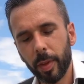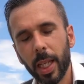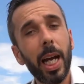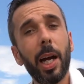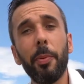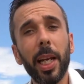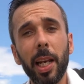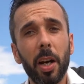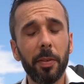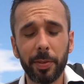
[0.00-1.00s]
I really
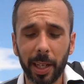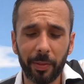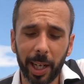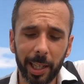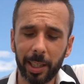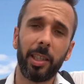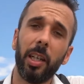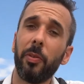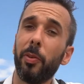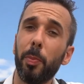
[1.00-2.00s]
love that variation
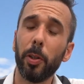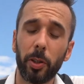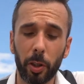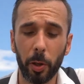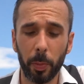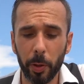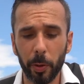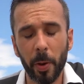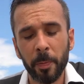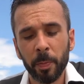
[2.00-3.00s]
of a Moscow
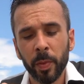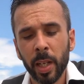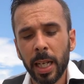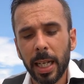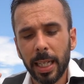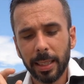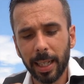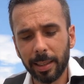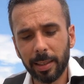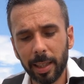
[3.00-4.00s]
Mule.
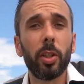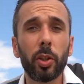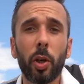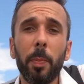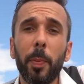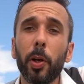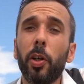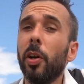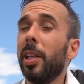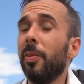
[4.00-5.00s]
that Szechuan
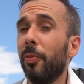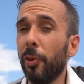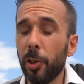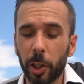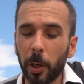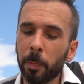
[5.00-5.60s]
peppercorn infusion